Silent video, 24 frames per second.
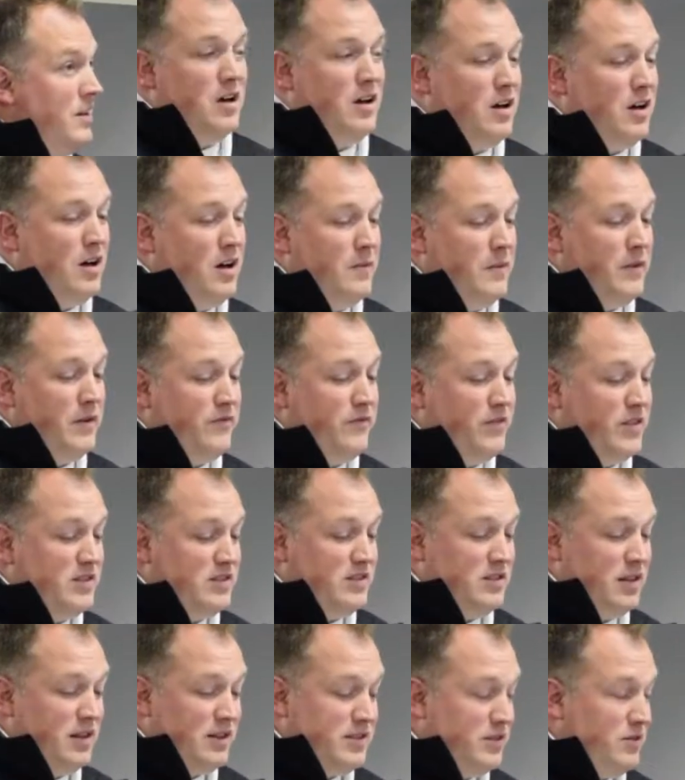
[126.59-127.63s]
If this
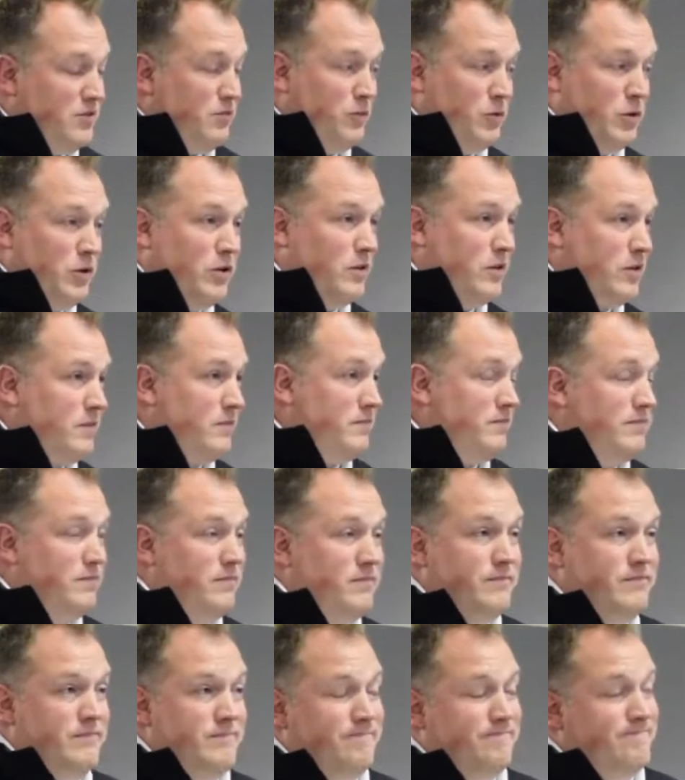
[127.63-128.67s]
doesn't work,
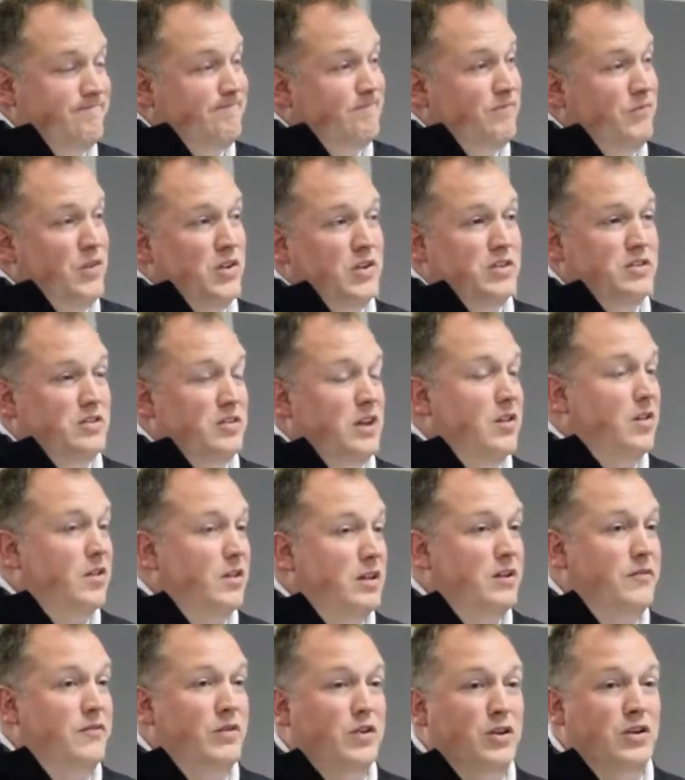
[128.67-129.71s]
there's nothing
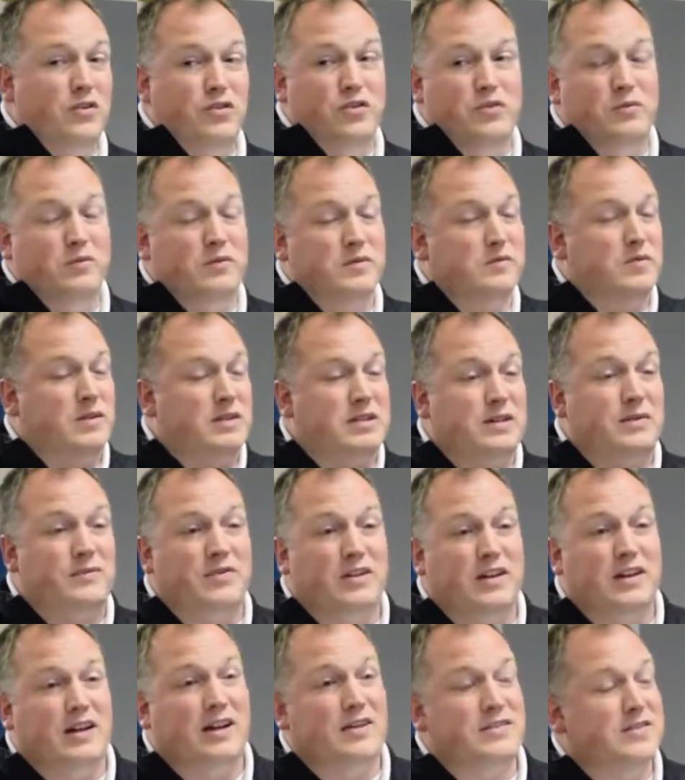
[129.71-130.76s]
left for you to do except for
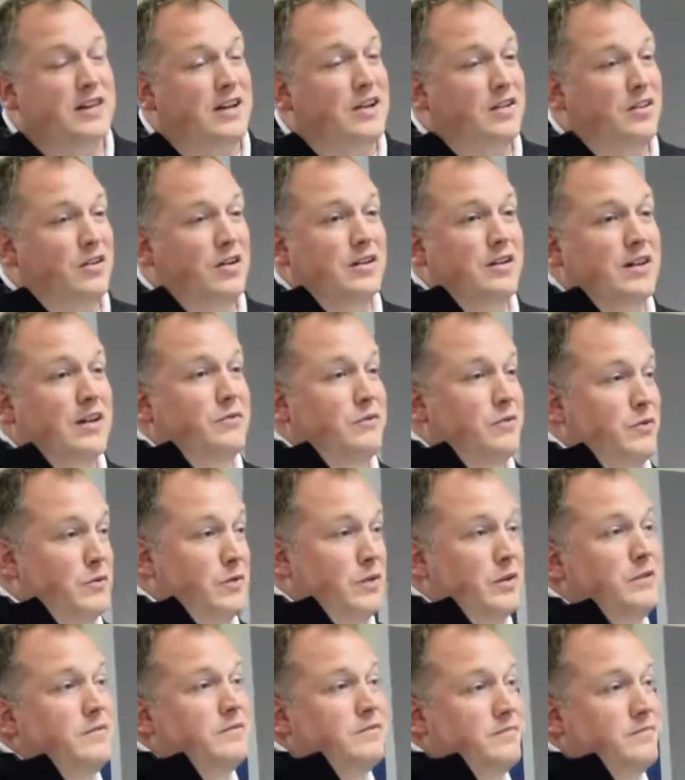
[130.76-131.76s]
get outside and call 911.